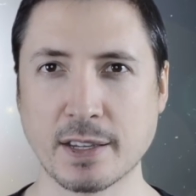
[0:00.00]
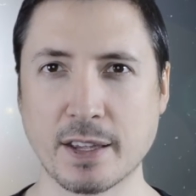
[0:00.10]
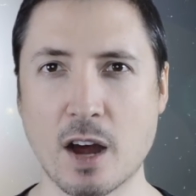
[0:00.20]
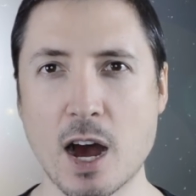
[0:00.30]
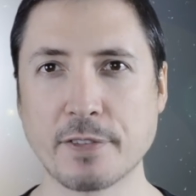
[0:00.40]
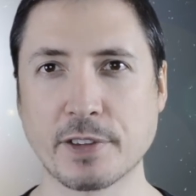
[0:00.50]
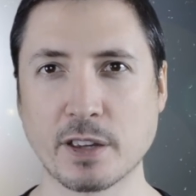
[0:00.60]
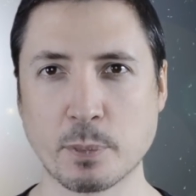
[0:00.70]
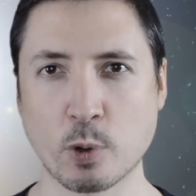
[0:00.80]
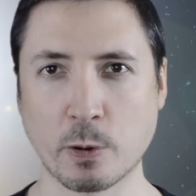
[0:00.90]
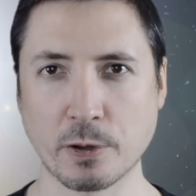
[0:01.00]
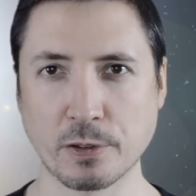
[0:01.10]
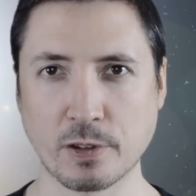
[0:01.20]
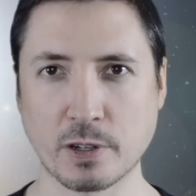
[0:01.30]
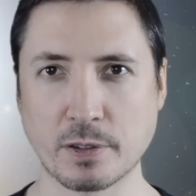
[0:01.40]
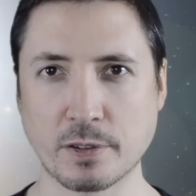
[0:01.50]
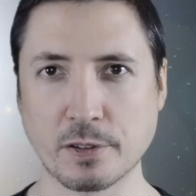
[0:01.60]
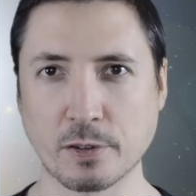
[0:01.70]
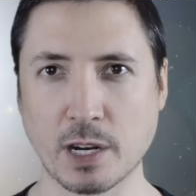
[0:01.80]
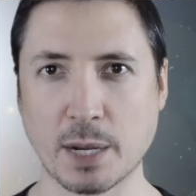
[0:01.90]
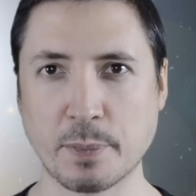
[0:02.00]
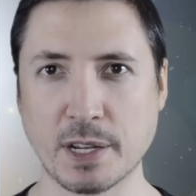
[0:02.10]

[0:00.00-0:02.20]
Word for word: and often the portals are described